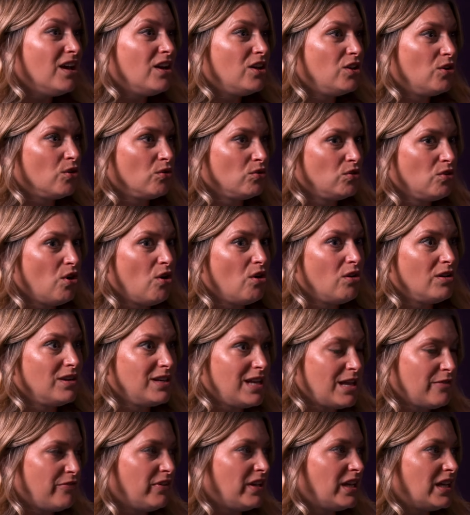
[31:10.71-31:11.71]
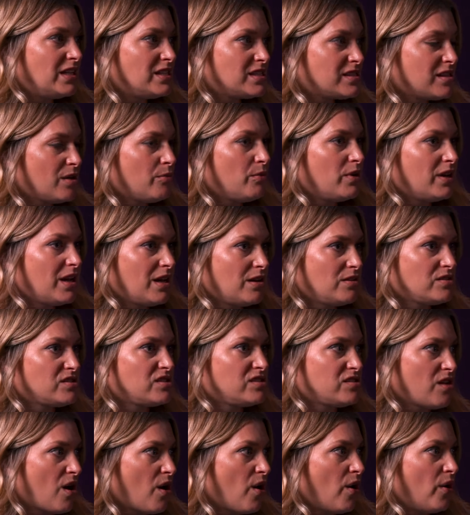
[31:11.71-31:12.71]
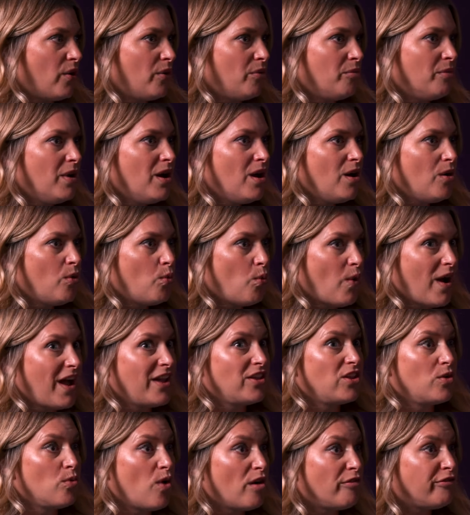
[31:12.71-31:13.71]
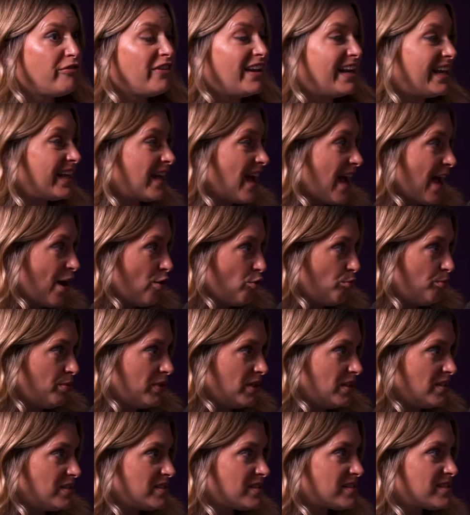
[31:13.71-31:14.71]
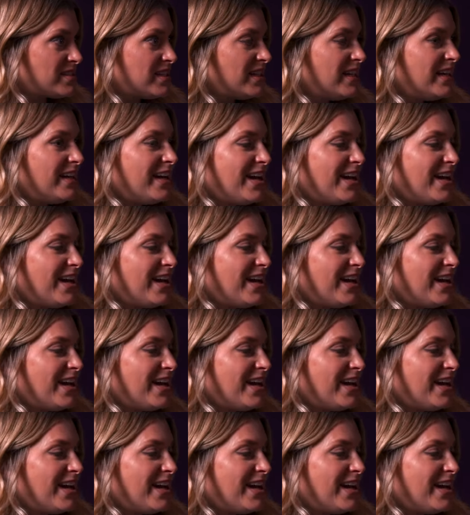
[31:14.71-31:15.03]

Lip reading: You're not living in someone else's home where you are feeling helpless.